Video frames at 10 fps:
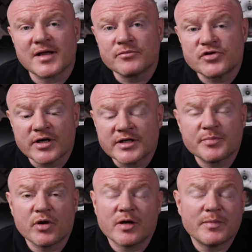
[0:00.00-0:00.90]
assumption. It's
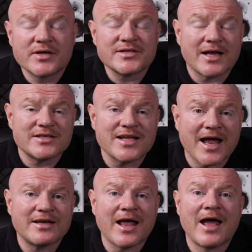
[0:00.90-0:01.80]
purely because I just
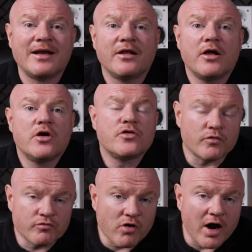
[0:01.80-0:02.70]
hadn't had
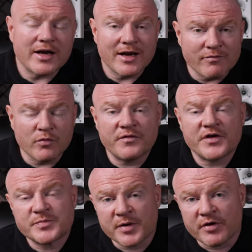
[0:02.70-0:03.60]
the right level of
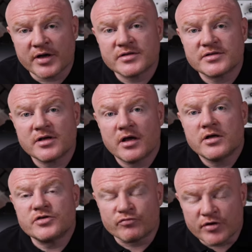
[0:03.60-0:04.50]
experience
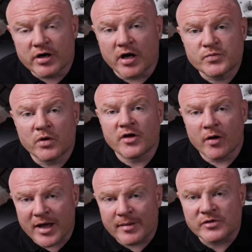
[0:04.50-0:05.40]
to realize what
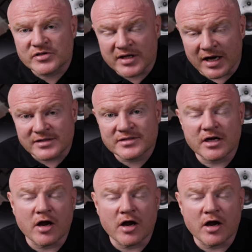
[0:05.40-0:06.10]
Dolby Atmos does.